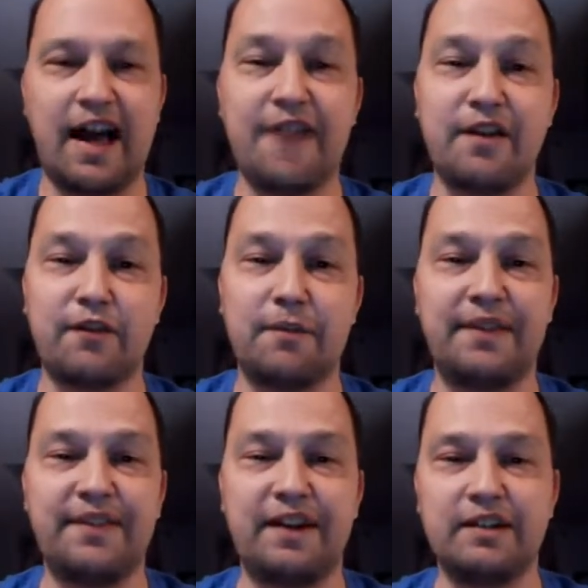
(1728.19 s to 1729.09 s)
I've never
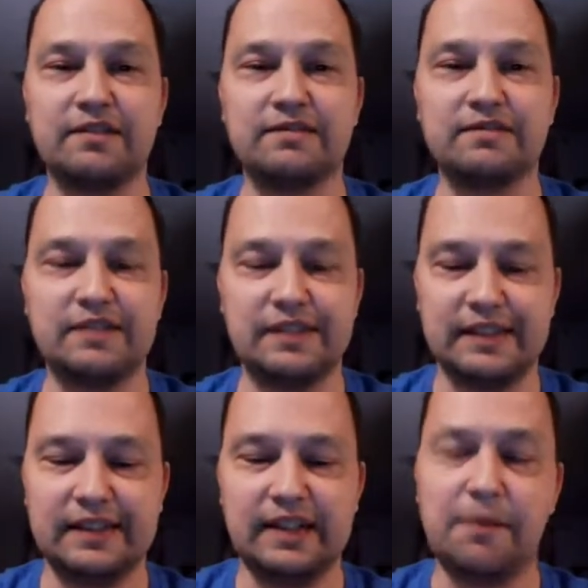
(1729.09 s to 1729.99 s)
been there.
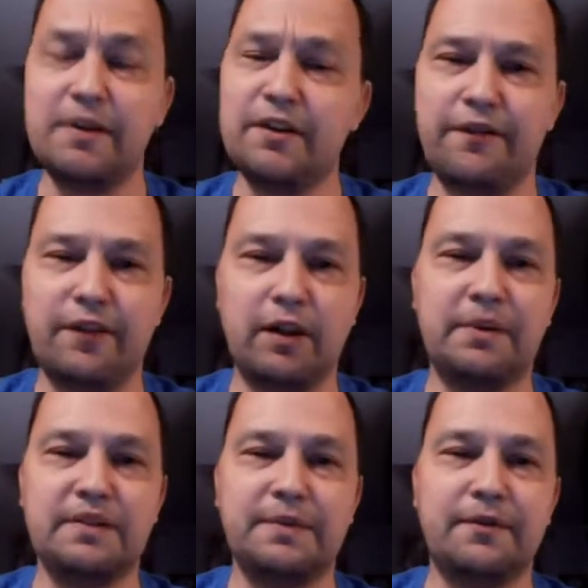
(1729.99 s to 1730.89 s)
I've been to the
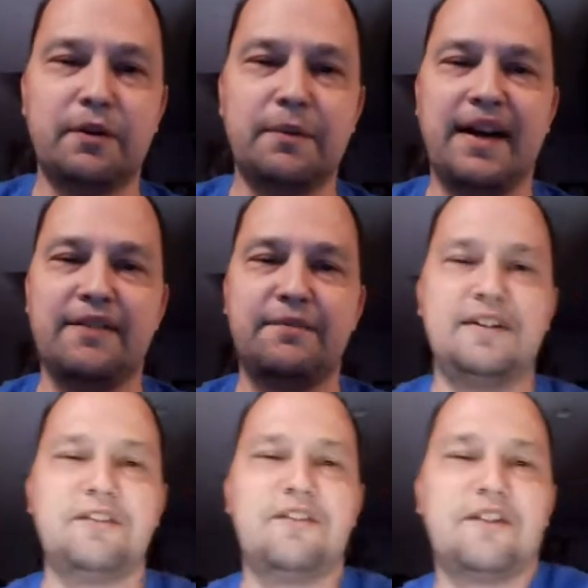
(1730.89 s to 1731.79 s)
Philippines before, but I haven't
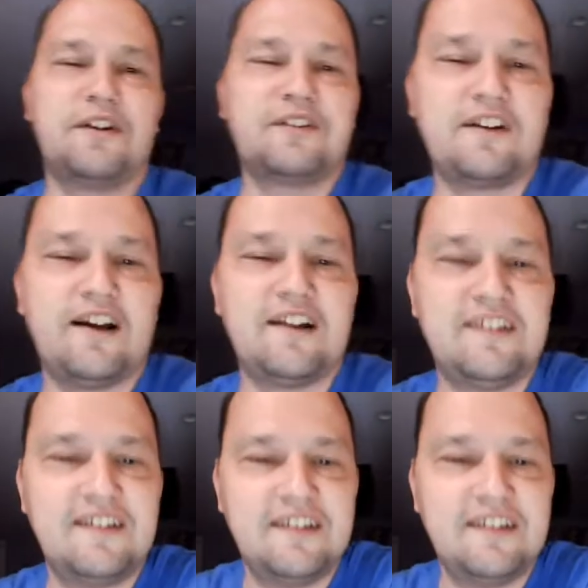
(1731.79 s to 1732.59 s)
been to the restaurant.